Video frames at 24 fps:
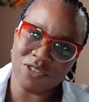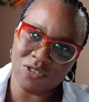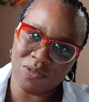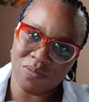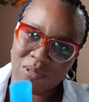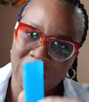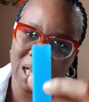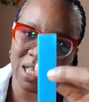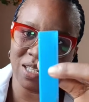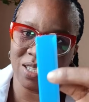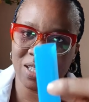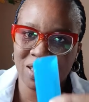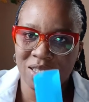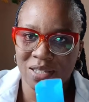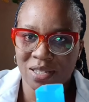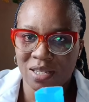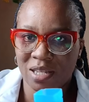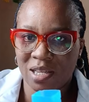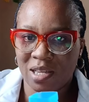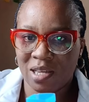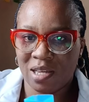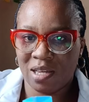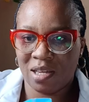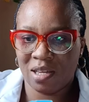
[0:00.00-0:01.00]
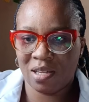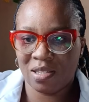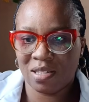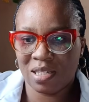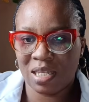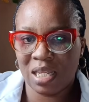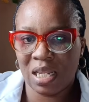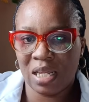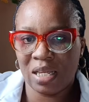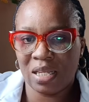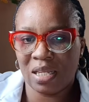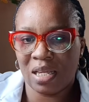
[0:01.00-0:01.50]
assume that this is the
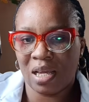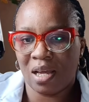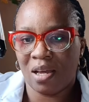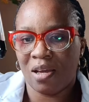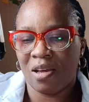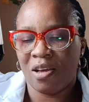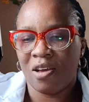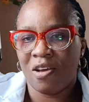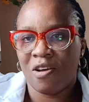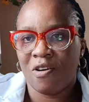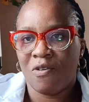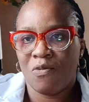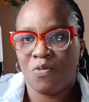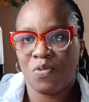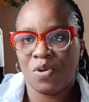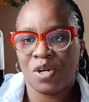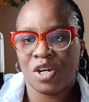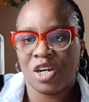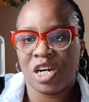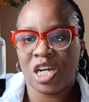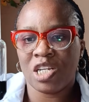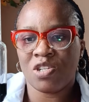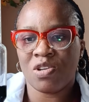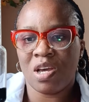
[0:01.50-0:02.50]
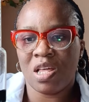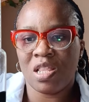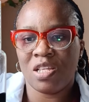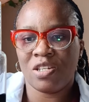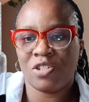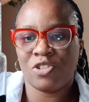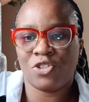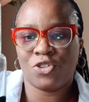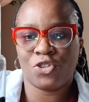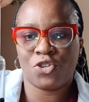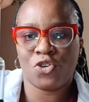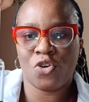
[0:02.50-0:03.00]
cylinder. We
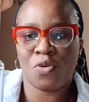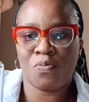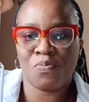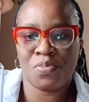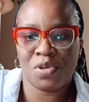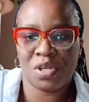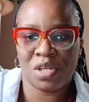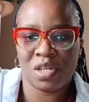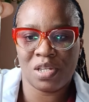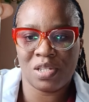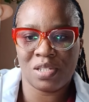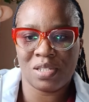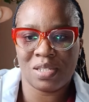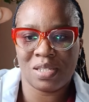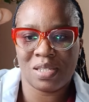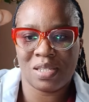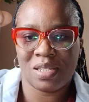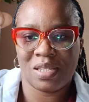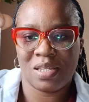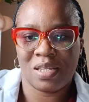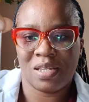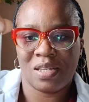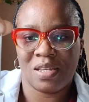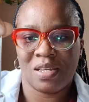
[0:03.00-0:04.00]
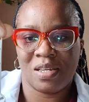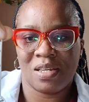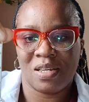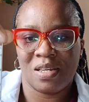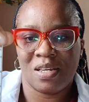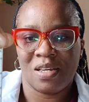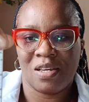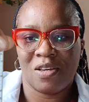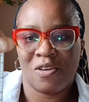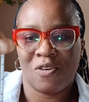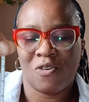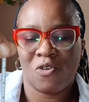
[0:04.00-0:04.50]
gradually drop it,
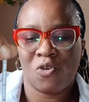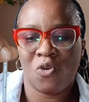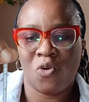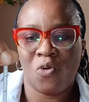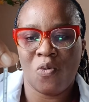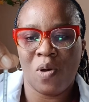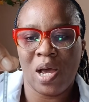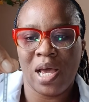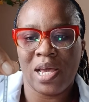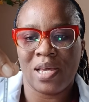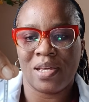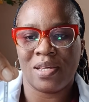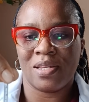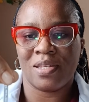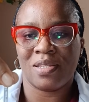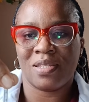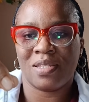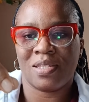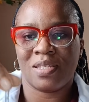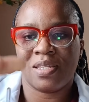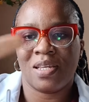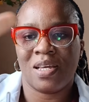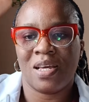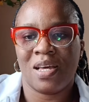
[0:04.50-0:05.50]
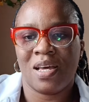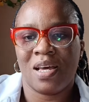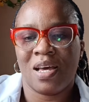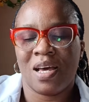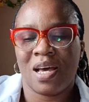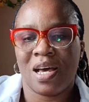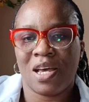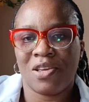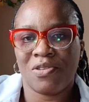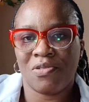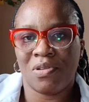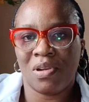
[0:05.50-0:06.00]
lower it,
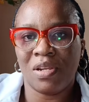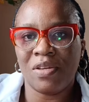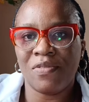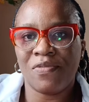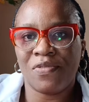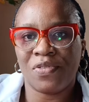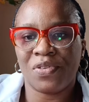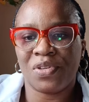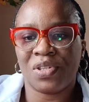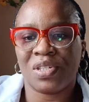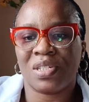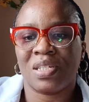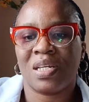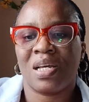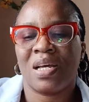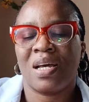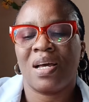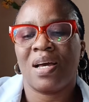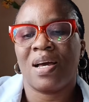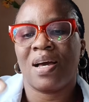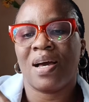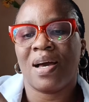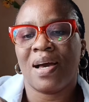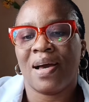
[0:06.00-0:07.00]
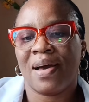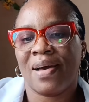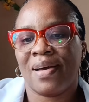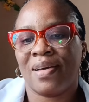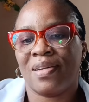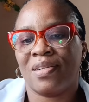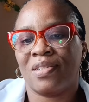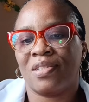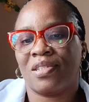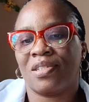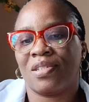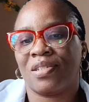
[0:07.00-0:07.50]
and you leave it,
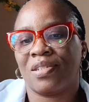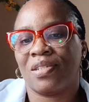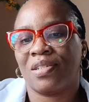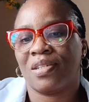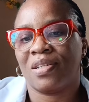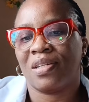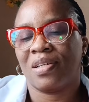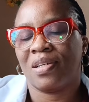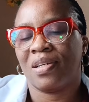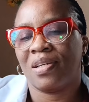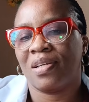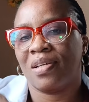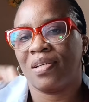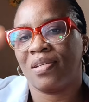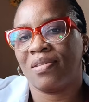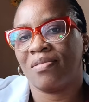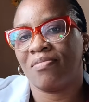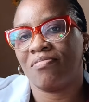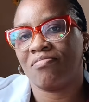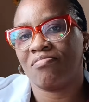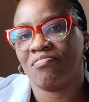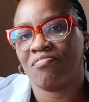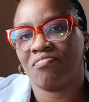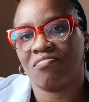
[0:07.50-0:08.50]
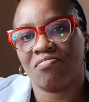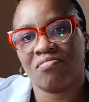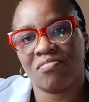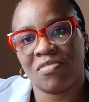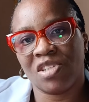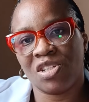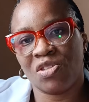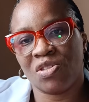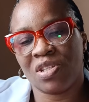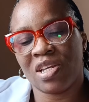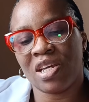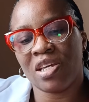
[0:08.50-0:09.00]
and
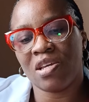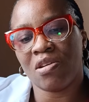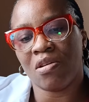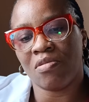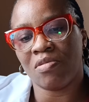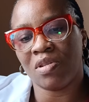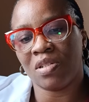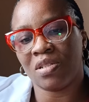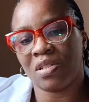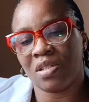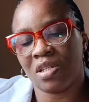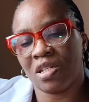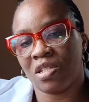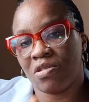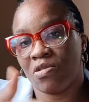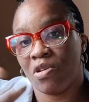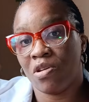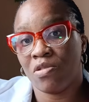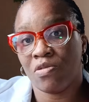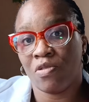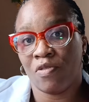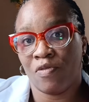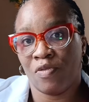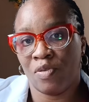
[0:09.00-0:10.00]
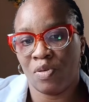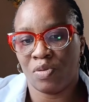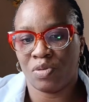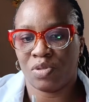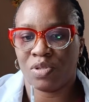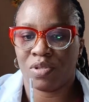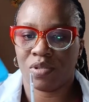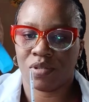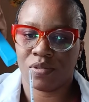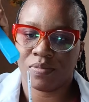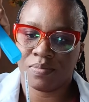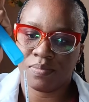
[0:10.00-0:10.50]
you take your reading. It's going to
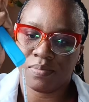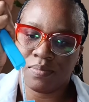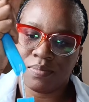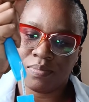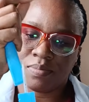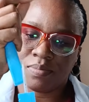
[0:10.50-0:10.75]
float.